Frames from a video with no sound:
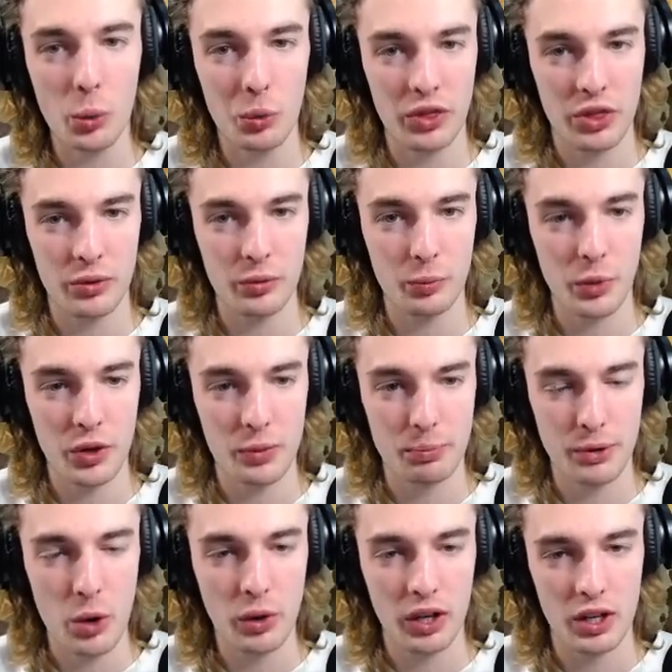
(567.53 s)
with
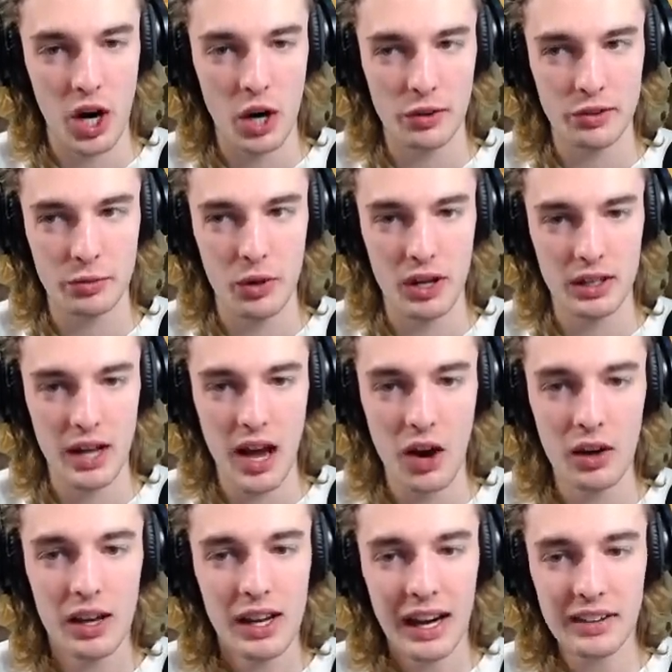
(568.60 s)
Broken Hearts right
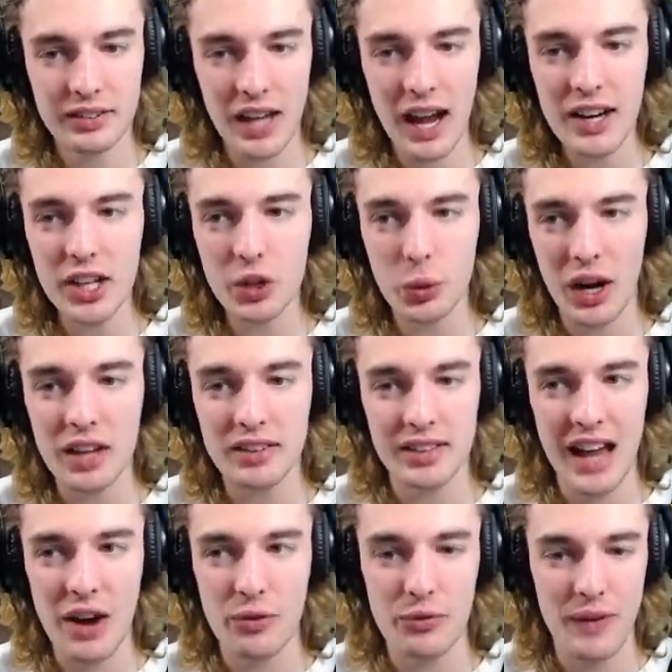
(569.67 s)
now. It's kind of crazy
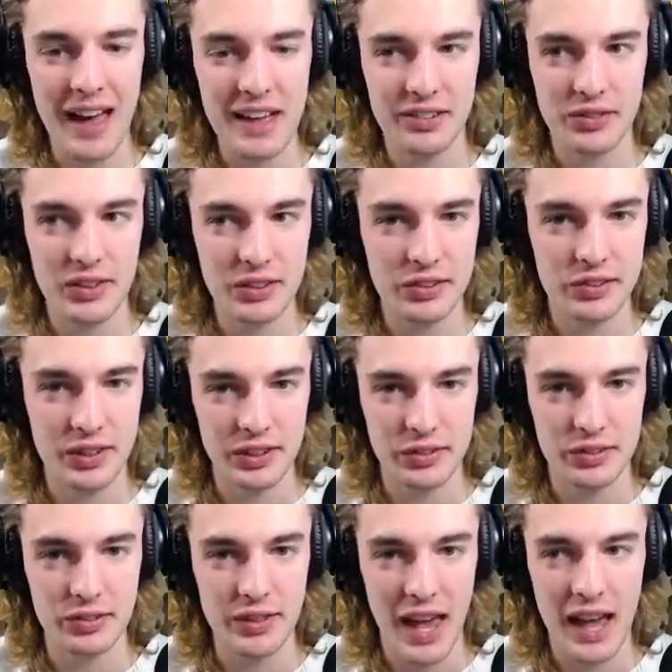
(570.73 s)
how fast these things
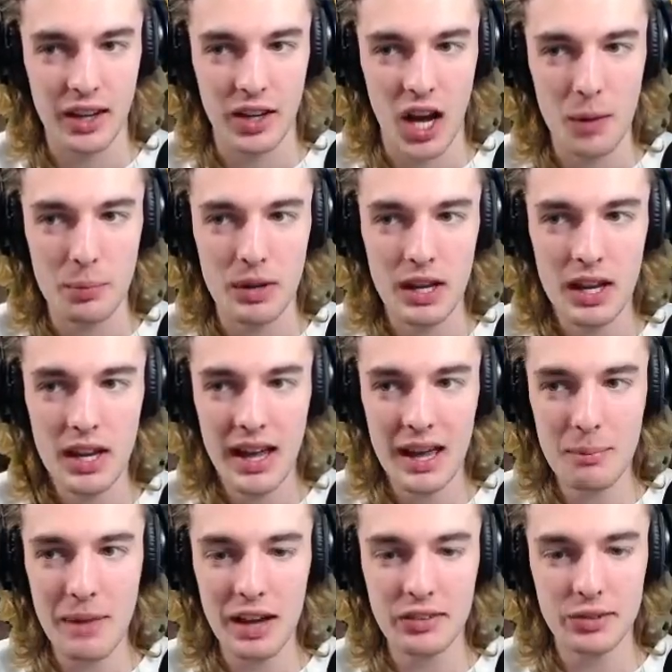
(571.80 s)
stack up
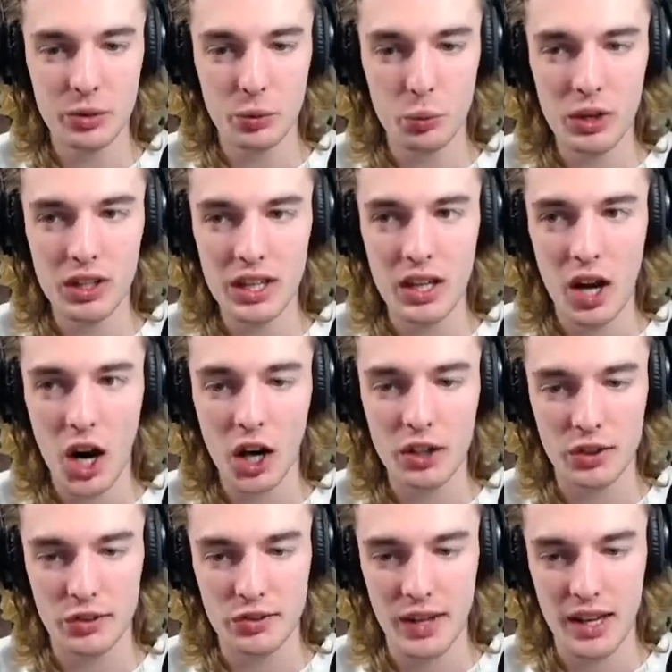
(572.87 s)
and makes it really hard
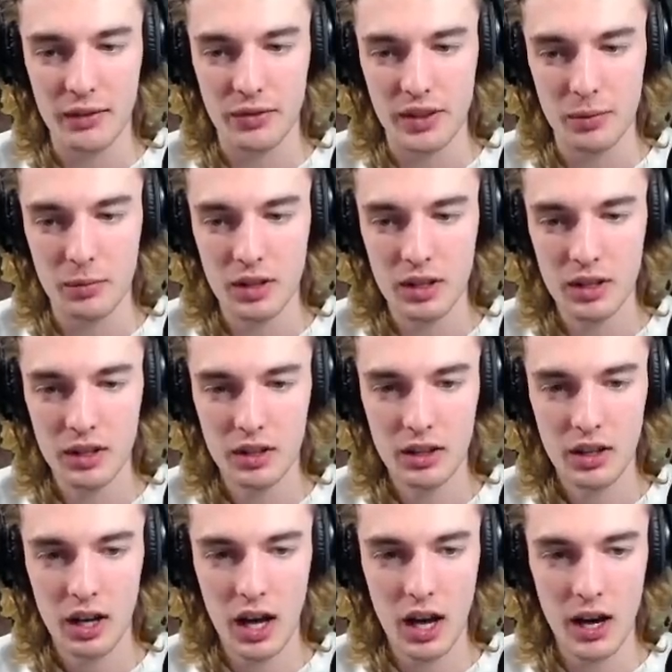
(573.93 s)
to save them
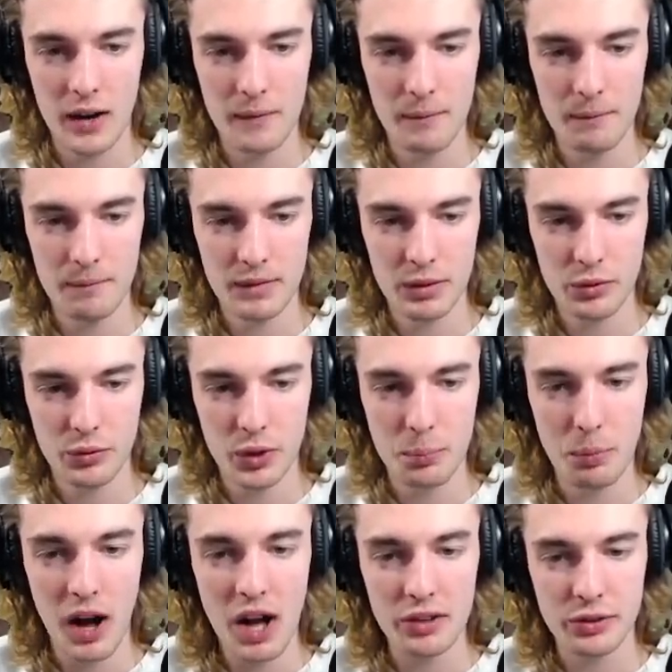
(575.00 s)
for
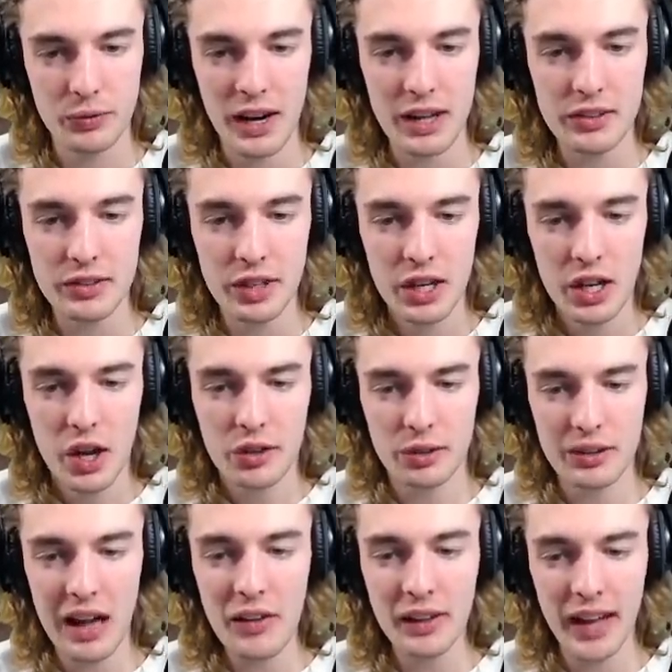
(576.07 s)
boss fights.
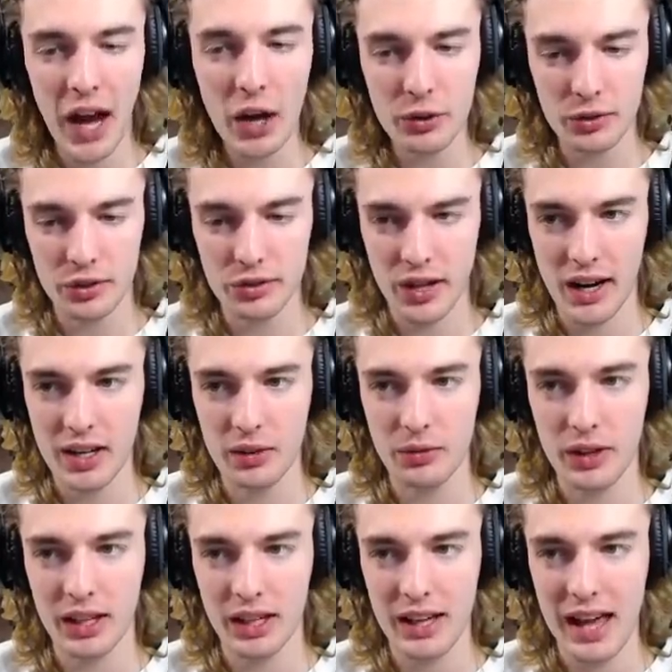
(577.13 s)
Now the character is just kind of
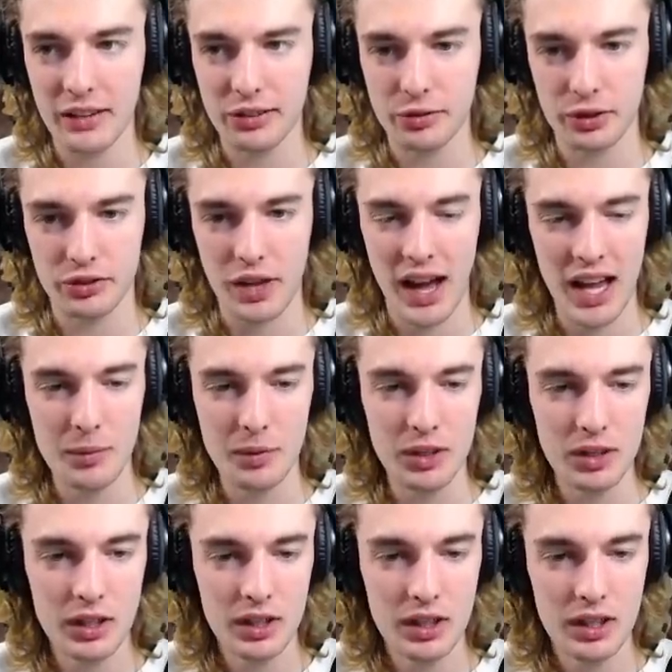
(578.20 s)
like an extra timer.
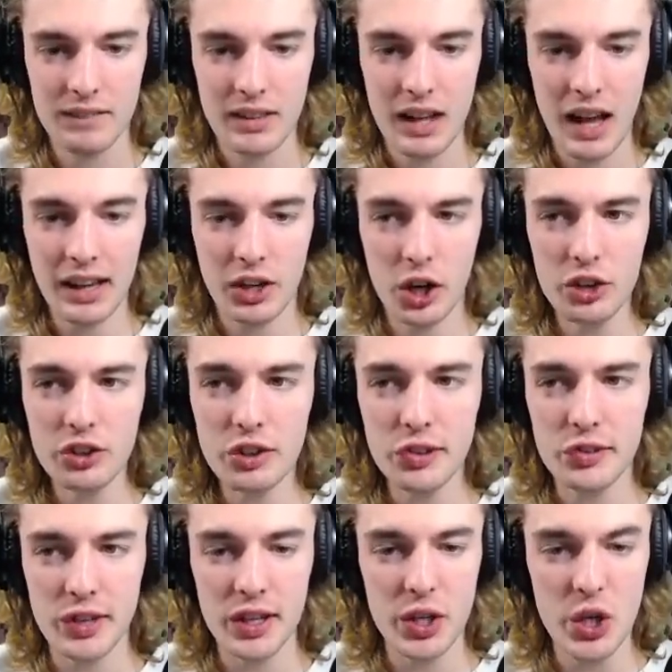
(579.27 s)
I could just
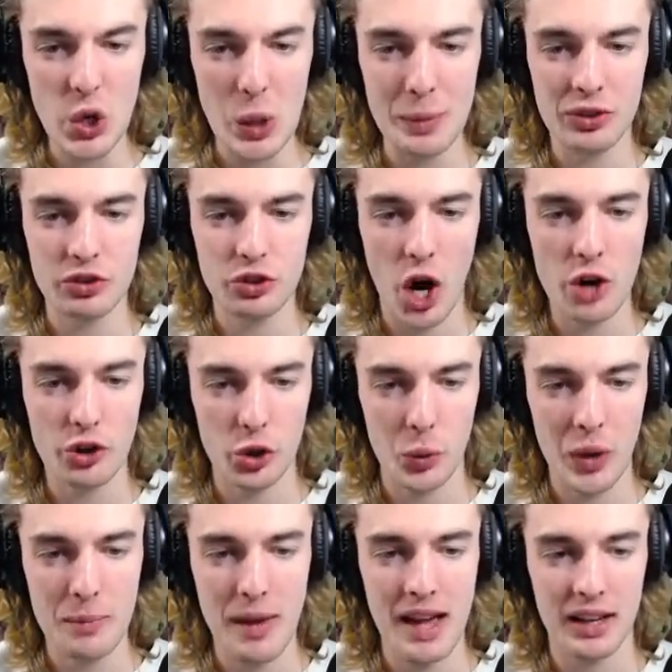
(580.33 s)
sit in a room and charge all the
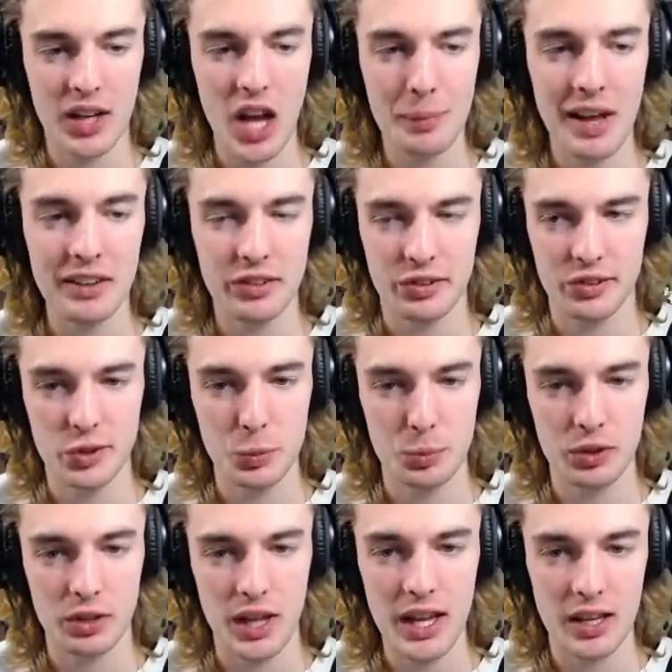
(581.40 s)
way back up, but that's just
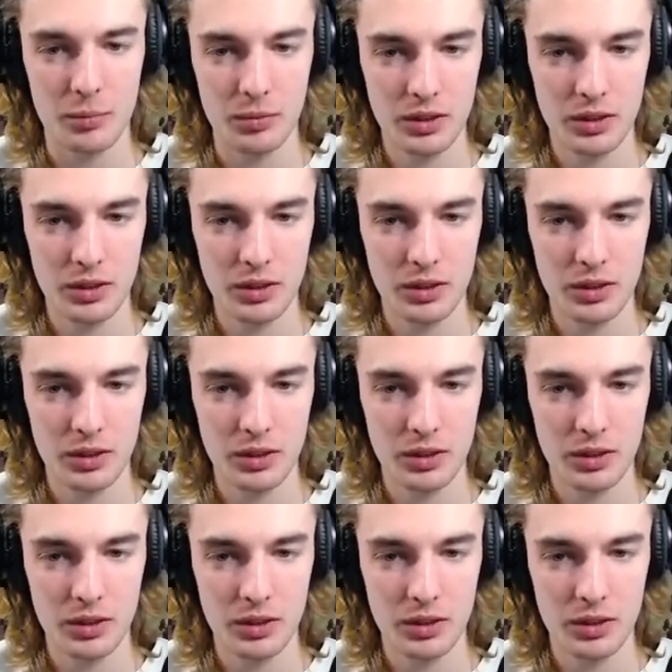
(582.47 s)
super lame.